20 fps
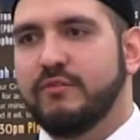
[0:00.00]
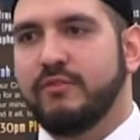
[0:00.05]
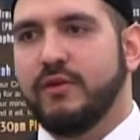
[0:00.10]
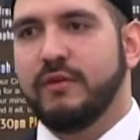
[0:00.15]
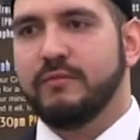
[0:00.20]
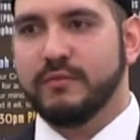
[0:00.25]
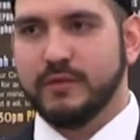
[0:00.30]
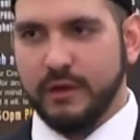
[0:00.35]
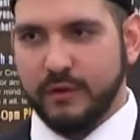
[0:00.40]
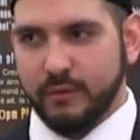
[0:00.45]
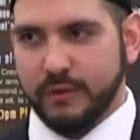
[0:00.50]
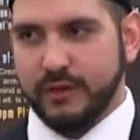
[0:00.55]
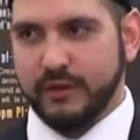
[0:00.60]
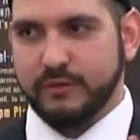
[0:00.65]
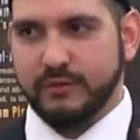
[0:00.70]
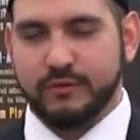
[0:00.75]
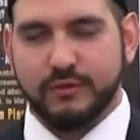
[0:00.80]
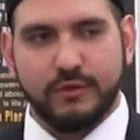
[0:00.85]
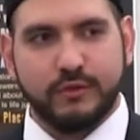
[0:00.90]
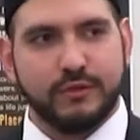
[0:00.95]

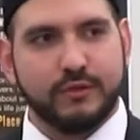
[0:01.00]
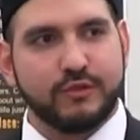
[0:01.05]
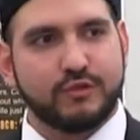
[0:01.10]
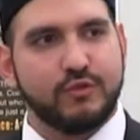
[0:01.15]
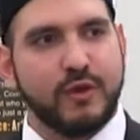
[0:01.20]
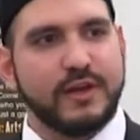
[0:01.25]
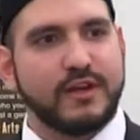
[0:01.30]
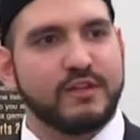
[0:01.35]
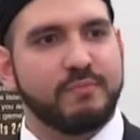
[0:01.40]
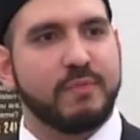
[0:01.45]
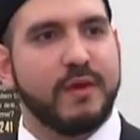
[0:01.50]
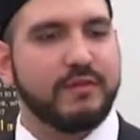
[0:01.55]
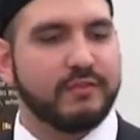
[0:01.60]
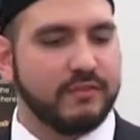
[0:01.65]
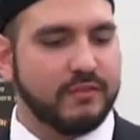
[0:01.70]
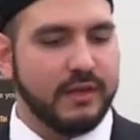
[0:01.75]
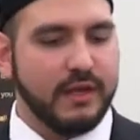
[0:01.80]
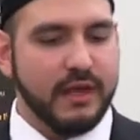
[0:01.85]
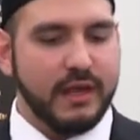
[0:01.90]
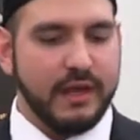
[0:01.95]
You're going to train this
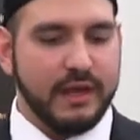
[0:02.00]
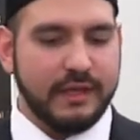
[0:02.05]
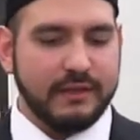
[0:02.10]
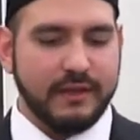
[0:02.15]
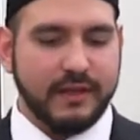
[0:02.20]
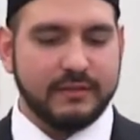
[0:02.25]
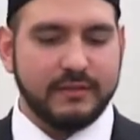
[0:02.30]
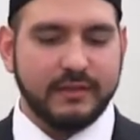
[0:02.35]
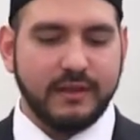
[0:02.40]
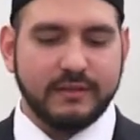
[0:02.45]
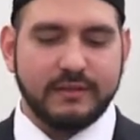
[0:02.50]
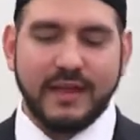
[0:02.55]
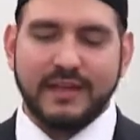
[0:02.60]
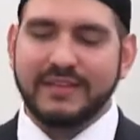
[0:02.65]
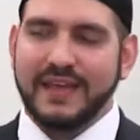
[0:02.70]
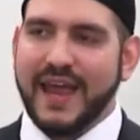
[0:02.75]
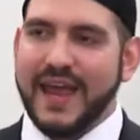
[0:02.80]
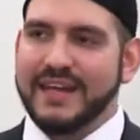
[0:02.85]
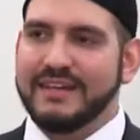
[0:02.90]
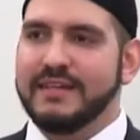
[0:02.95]
person. It
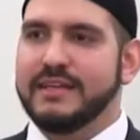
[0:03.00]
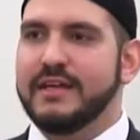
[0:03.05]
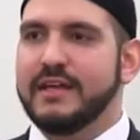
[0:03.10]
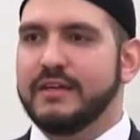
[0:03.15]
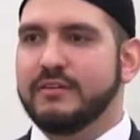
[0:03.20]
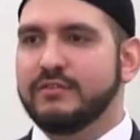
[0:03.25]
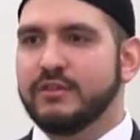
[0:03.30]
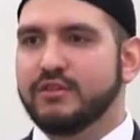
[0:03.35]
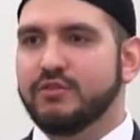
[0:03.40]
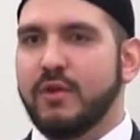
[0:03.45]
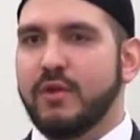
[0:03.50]
takes 80 years to